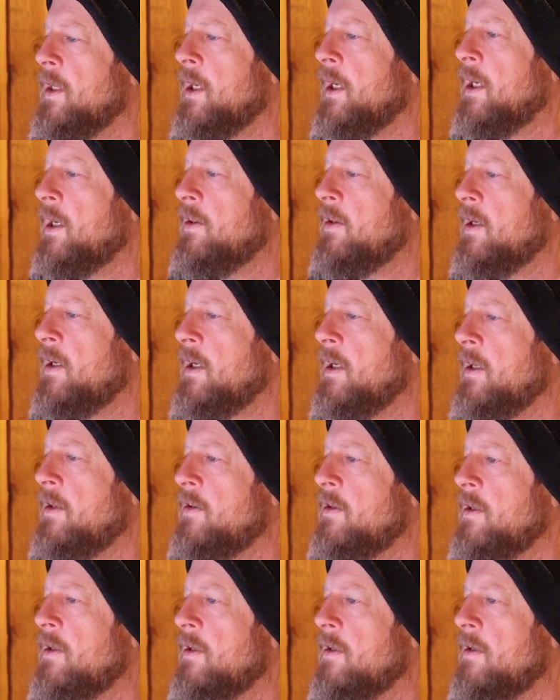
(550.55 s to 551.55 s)
And they
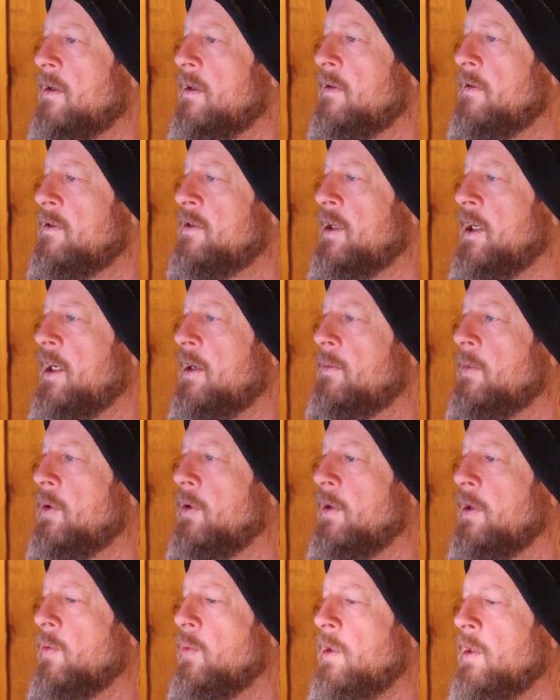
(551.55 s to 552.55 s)
had the
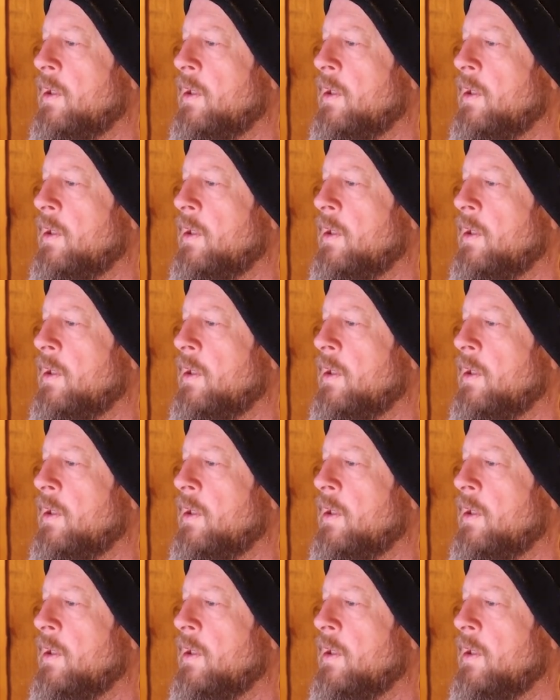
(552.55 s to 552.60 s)
table that we